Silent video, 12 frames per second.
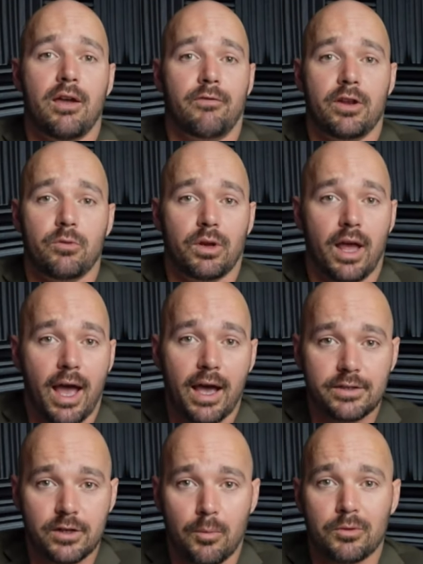If anyone
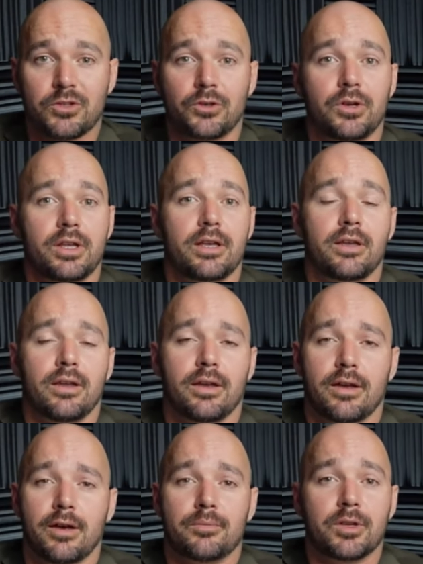has an opportunity
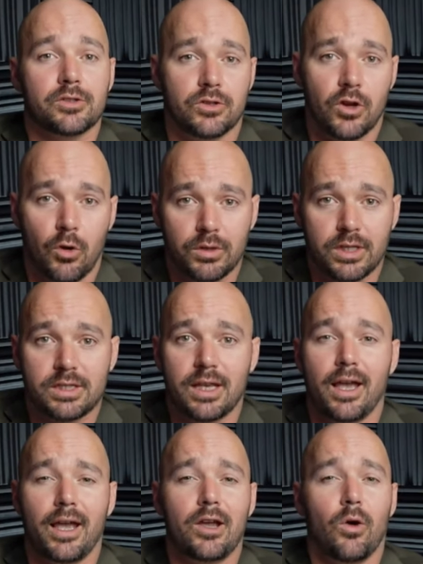uh, doesn't know what to
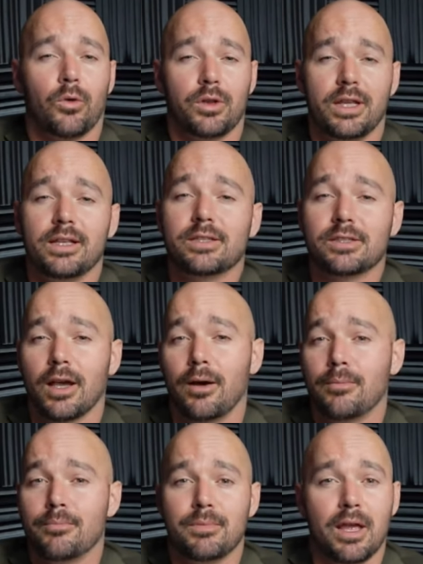say or needs
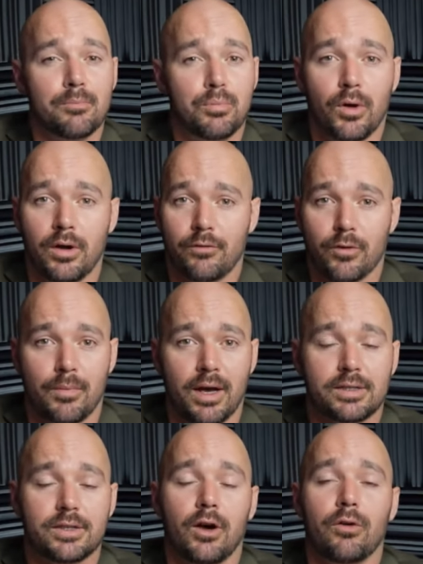some input from
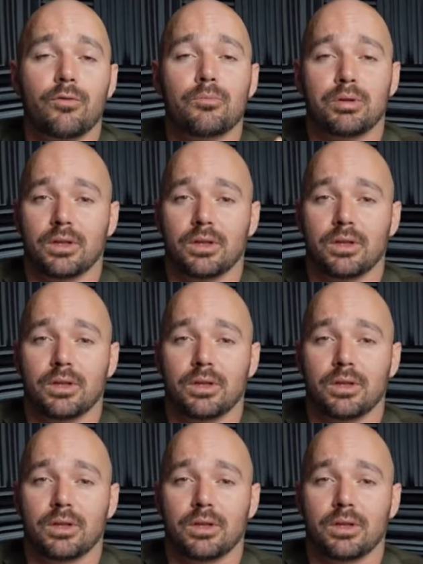myself,